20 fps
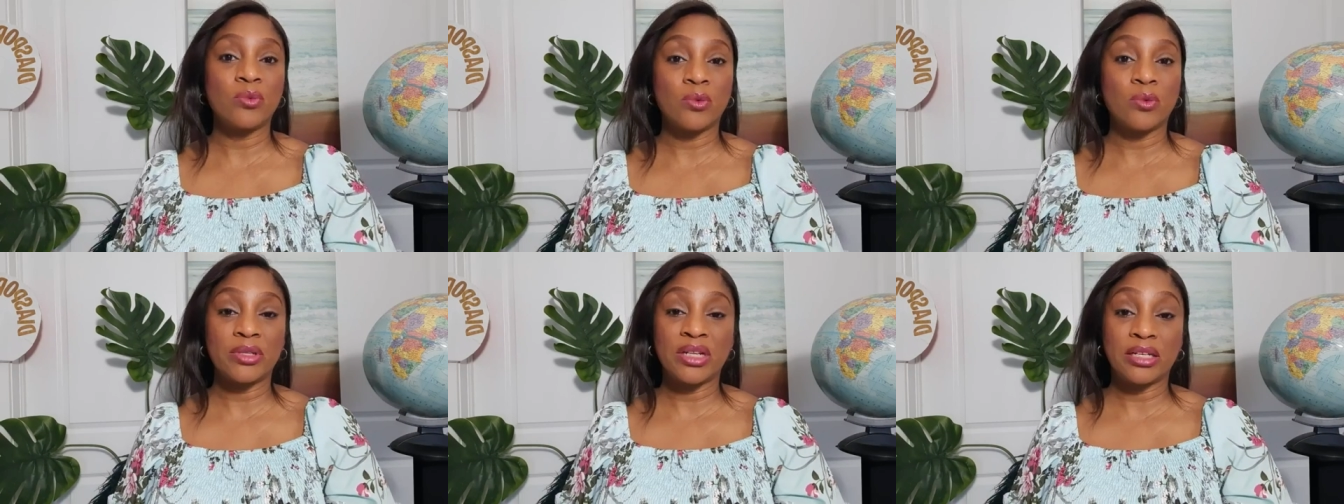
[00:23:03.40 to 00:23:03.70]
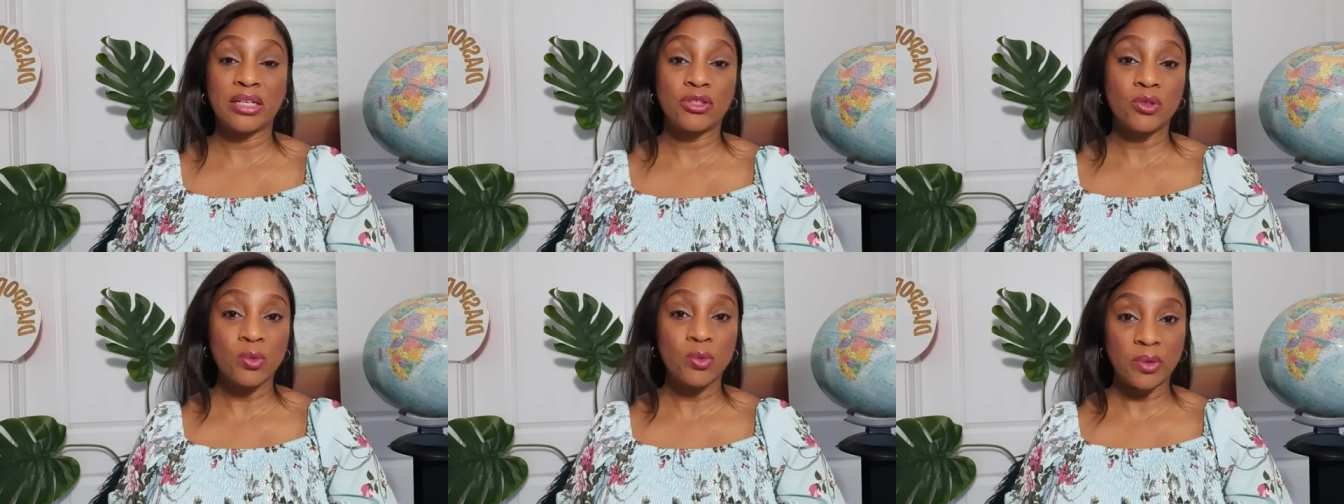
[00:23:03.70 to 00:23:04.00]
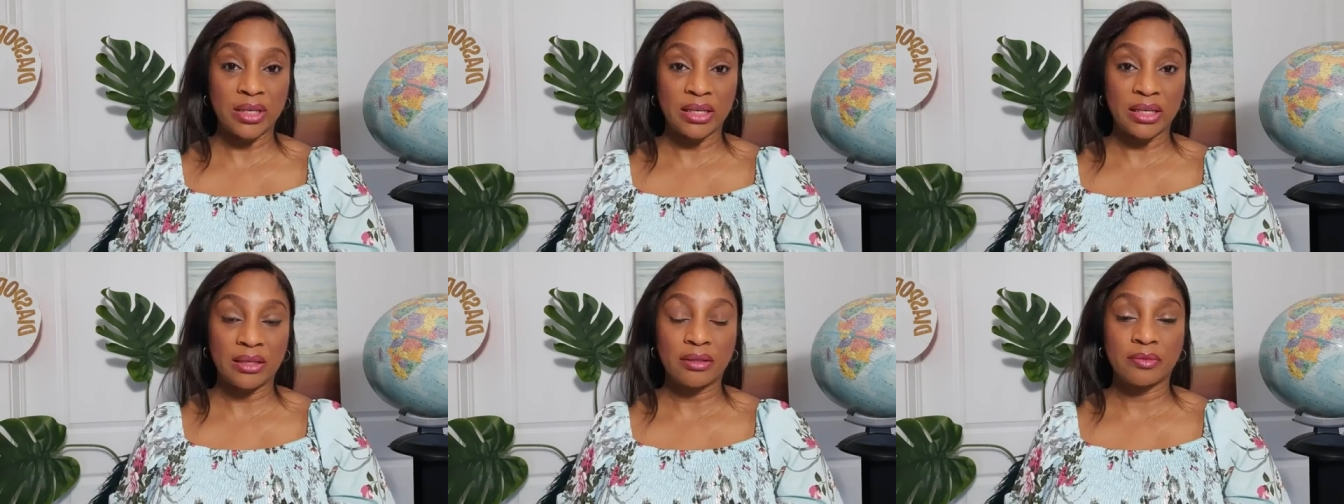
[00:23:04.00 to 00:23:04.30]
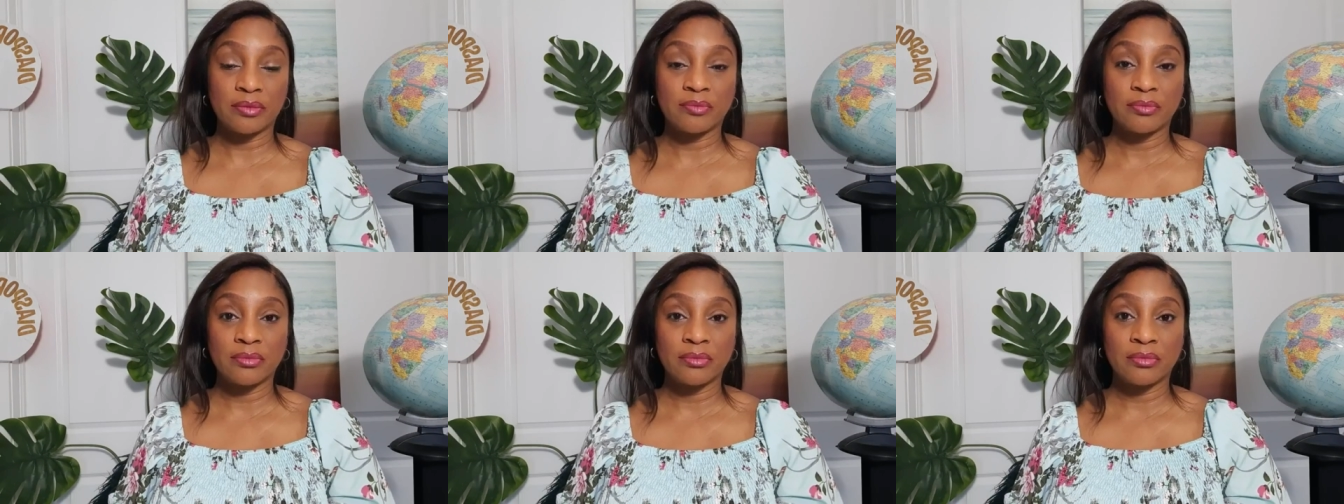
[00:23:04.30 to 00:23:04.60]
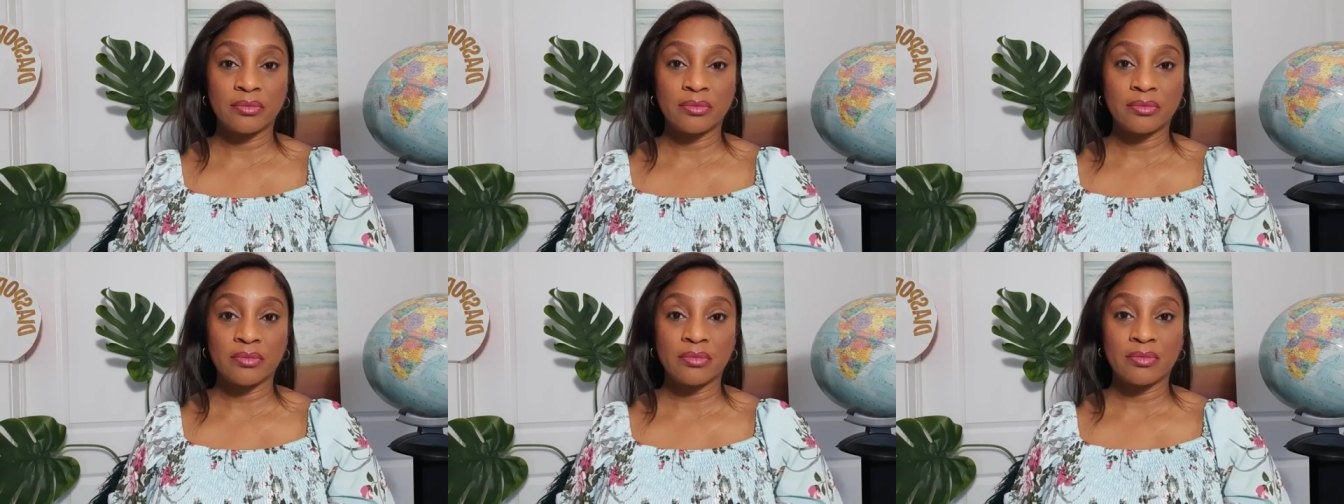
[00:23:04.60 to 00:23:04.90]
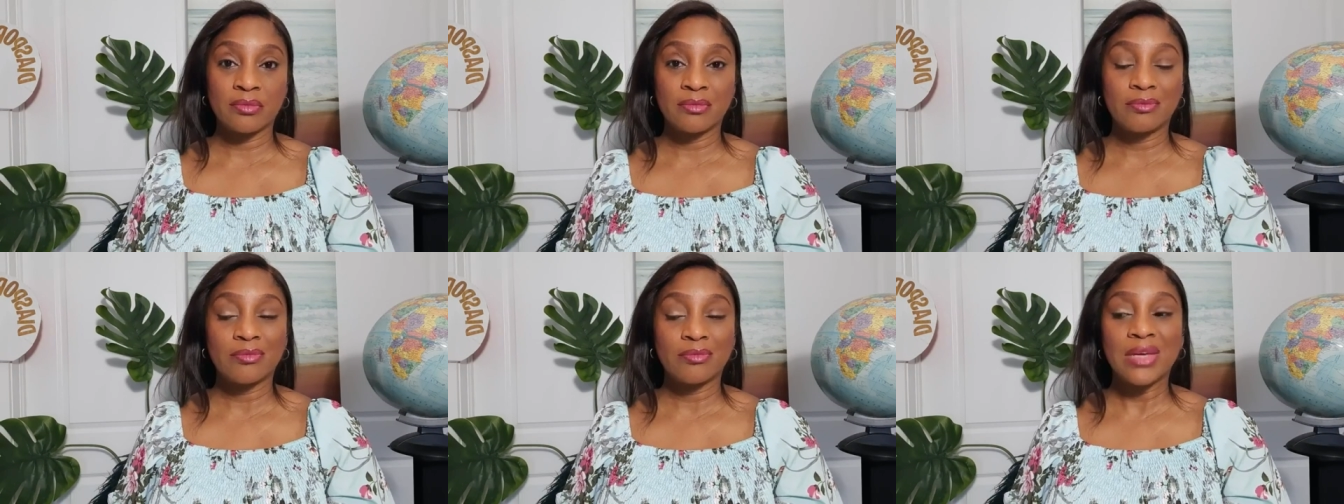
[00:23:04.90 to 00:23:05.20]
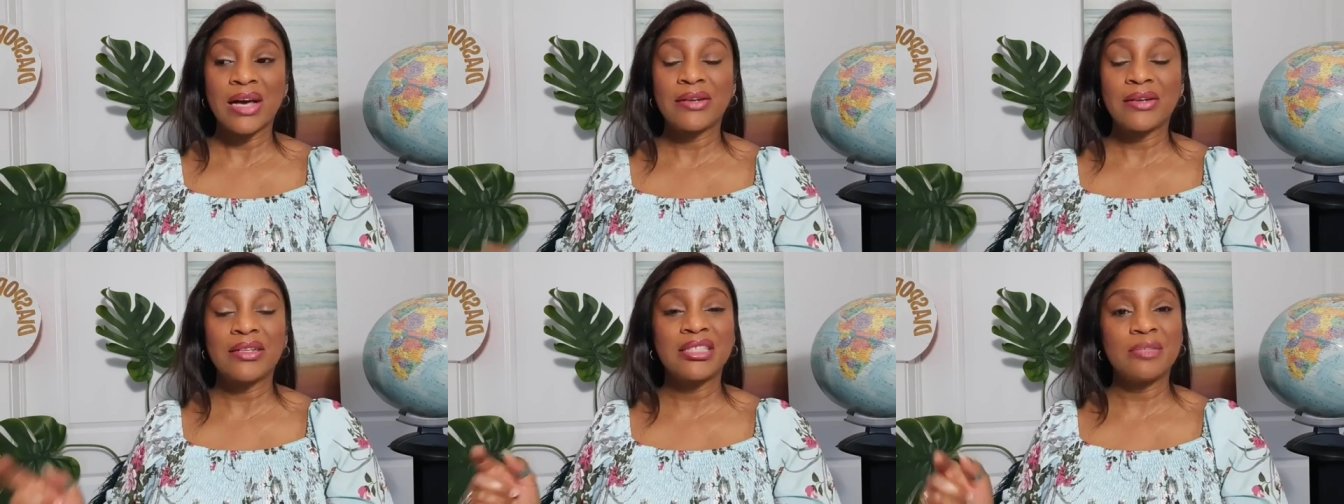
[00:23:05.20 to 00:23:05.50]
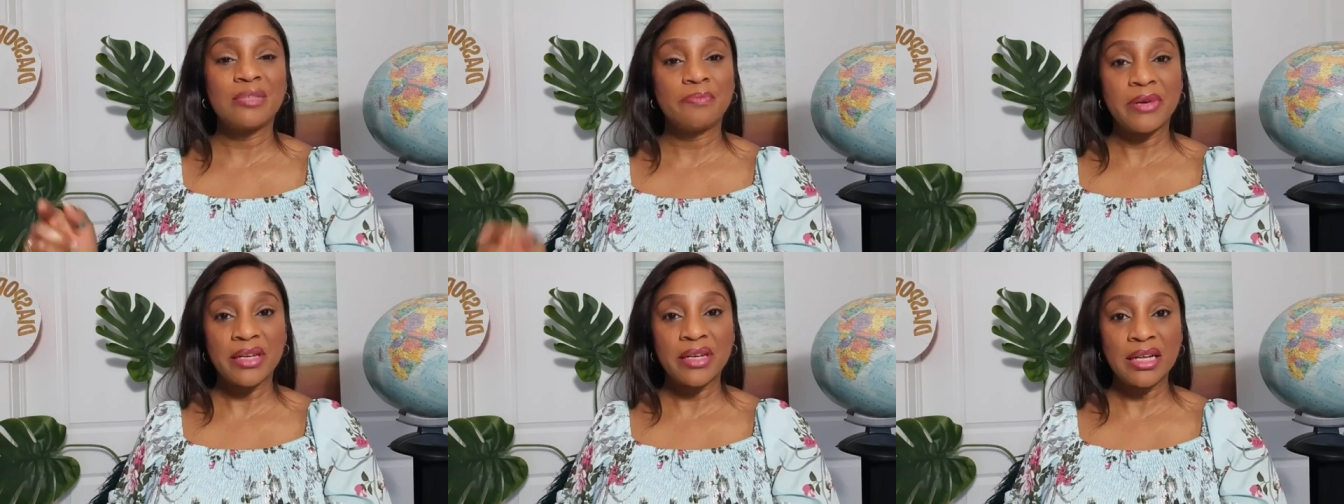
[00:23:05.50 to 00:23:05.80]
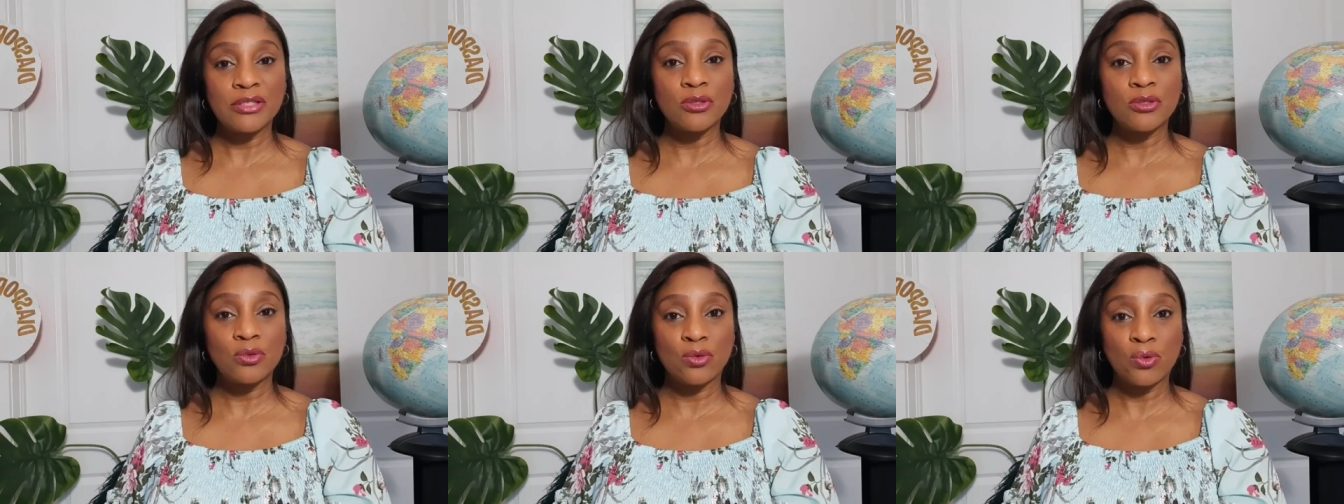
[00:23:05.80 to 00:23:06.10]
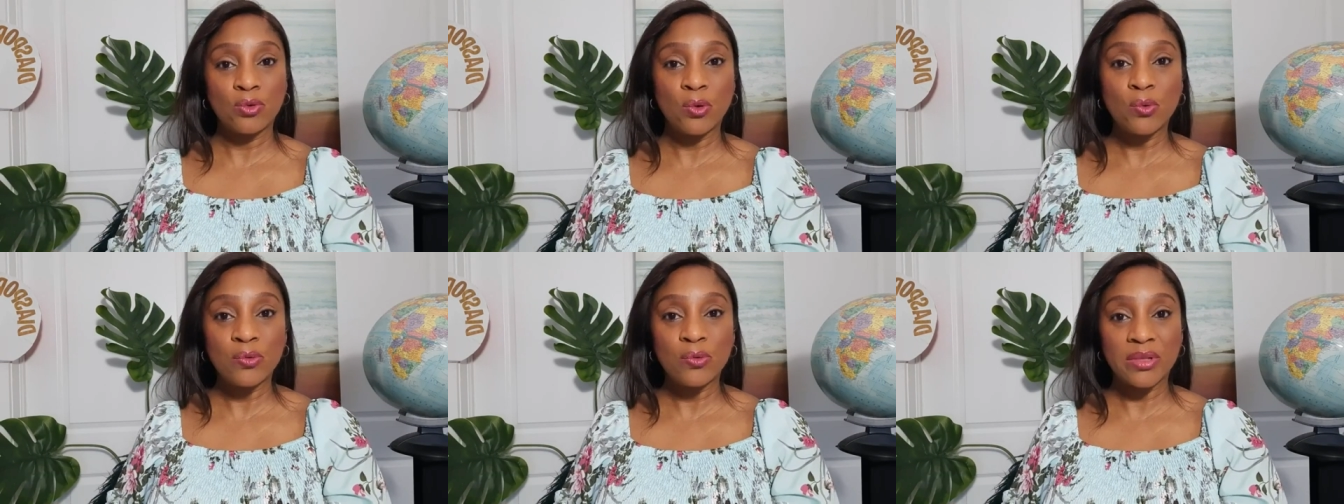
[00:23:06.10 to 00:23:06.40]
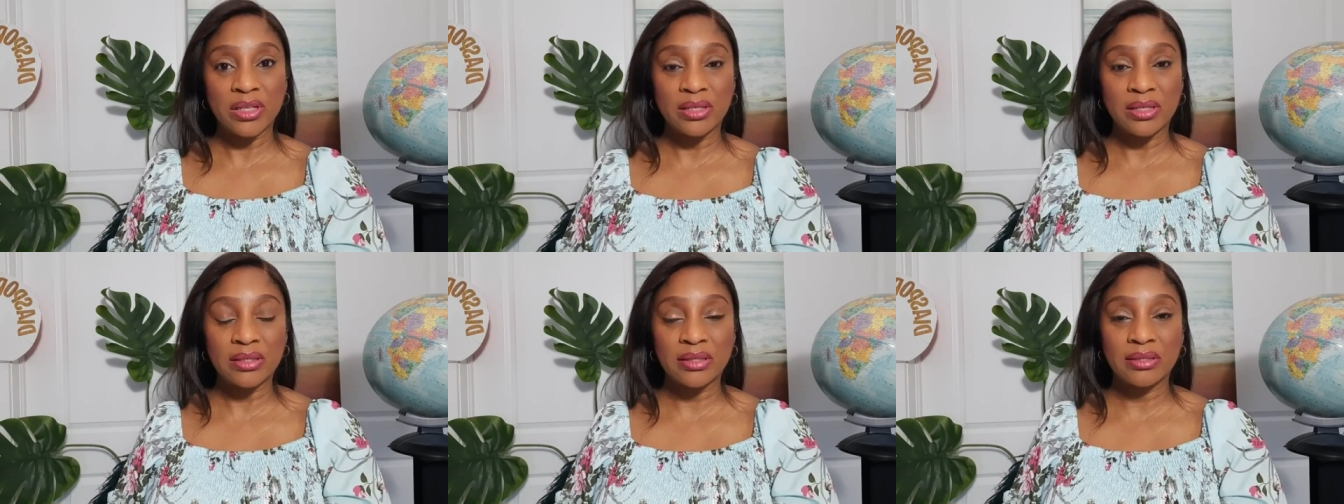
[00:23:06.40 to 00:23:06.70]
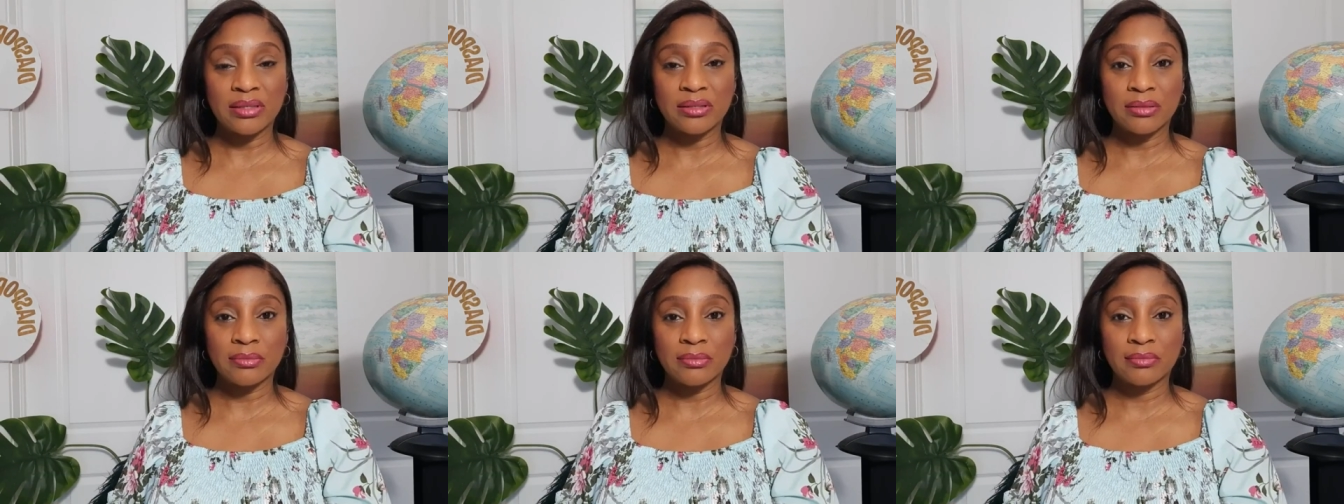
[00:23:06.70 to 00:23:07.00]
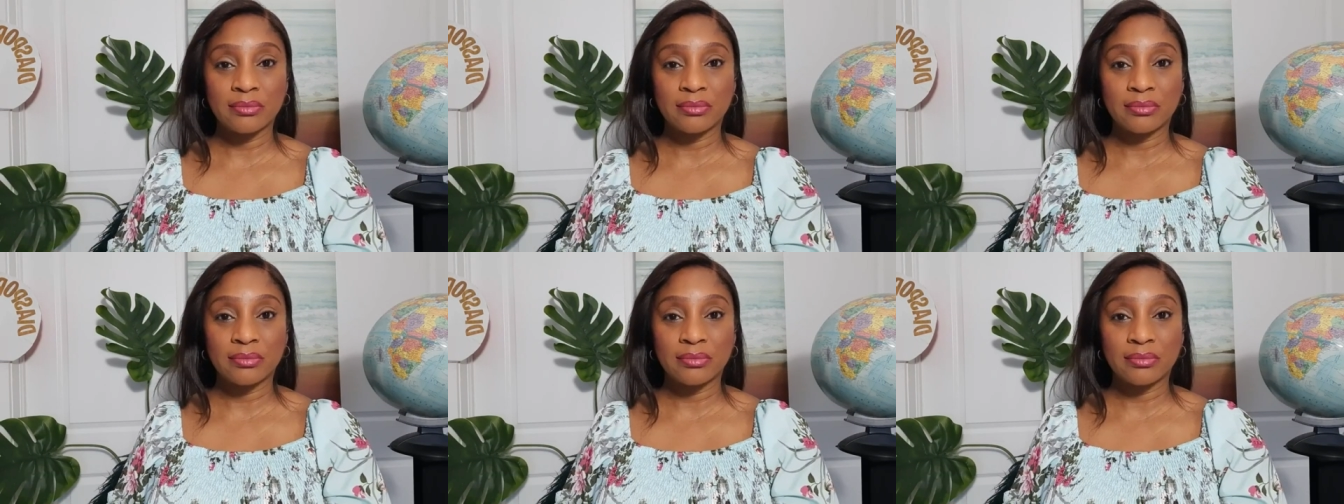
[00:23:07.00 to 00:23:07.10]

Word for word: what they're doing. And it's better to know this